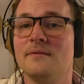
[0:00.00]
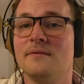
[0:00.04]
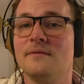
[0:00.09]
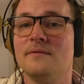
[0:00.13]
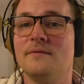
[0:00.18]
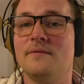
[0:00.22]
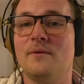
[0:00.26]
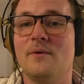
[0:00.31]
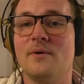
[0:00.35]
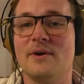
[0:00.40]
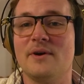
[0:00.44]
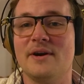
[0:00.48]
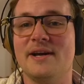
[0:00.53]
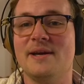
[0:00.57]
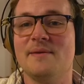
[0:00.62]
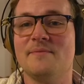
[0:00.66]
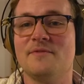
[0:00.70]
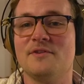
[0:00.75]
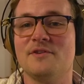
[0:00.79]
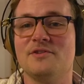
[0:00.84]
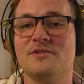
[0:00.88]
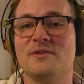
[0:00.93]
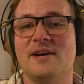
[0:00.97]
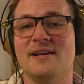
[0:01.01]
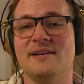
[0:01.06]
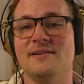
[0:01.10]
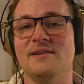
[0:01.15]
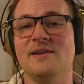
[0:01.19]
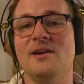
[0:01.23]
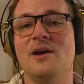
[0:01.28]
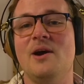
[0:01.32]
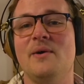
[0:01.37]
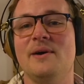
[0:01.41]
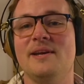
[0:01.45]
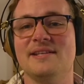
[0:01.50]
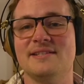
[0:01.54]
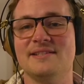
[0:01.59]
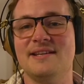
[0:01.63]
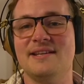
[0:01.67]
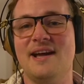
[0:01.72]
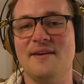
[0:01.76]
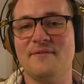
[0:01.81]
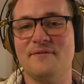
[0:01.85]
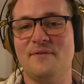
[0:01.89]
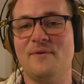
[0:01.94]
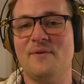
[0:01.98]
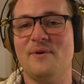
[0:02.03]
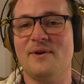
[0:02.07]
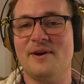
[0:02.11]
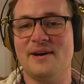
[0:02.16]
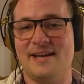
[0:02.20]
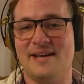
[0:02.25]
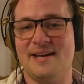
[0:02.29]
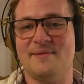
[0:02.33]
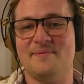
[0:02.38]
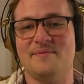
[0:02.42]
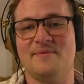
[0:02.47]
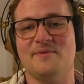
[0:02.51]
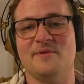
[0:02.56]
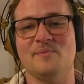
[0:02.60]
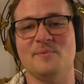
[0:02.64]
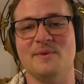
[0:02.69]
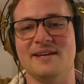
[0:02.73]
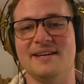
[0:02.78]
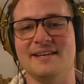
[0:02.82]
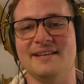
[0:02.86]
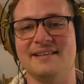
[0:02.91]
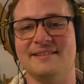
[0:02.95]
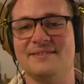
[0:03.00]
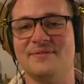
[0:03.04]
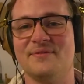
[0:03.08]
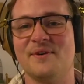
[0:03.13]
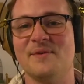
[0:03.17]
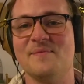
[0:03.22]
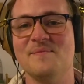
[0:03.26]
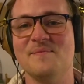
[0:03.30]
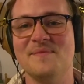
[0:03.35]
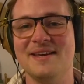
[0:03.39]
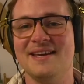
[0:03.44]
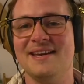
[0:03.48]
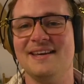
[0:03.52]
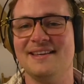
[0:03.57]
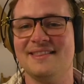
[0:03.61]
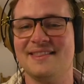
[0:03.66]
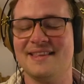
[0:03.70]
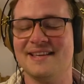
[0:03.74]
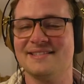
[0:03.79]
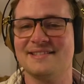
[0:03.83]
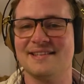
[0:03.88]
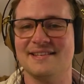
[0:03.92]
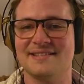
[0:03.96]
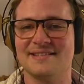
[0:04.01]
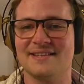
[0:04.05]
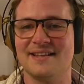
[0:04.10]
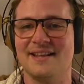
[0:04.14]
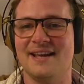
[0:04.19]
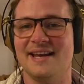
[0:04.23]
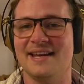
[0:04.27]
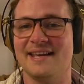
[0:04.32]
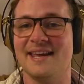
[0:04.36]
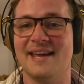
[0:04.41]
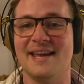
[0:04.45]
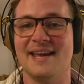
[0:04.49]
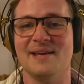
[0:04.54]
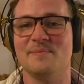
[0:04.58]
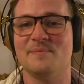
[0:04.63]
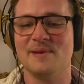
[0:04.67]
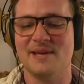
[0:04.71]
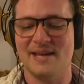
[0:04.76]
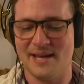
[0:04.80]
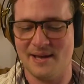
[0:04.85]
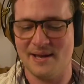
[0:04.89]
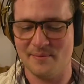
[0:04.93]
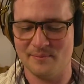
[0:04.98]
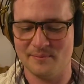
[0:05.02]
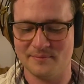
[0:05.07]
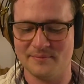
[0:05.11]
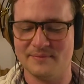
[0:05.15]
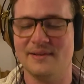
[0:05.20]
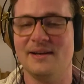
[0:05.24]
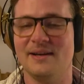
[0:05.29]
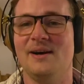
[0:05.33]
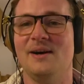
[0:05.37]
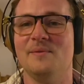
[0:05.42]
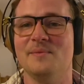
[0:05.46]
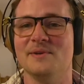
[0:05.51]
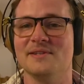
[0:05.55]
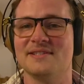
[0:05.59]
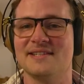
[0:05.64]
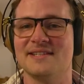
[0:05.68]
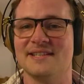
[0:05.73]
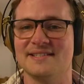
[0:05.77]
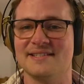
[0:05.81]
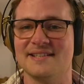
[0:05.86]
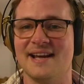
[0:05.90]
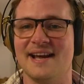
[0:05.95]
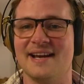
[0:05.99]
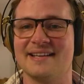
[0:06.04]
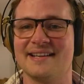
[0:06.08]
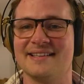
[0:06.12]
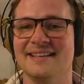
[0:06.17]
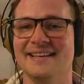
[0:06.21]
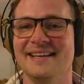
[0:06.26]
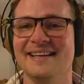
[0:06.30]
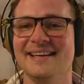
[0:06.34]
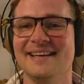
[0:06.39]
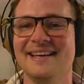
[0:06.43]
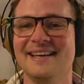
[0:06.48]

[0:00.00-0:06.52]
4 a.m. for Dryden. No, it is not 4 a.m. for me. For me, this is like 8 p.m. Almost exactly.